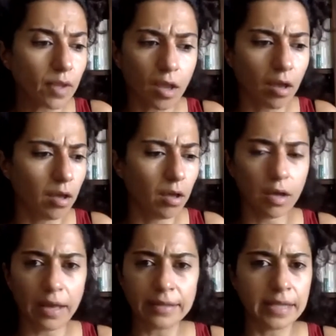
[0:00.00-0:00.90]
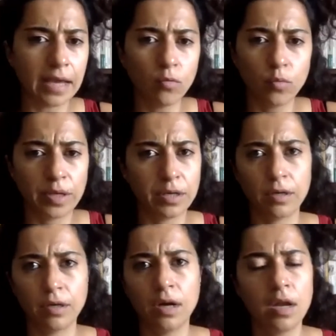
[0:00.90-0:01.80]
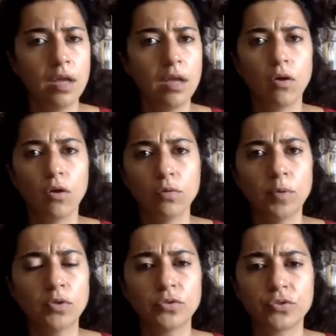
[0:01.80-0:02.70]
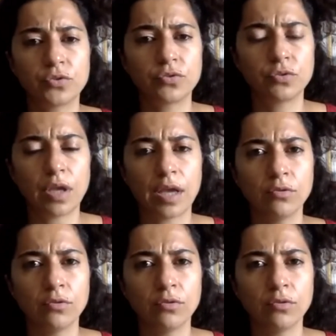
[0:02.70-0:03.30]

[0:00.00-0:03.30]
and now we're almost, I don't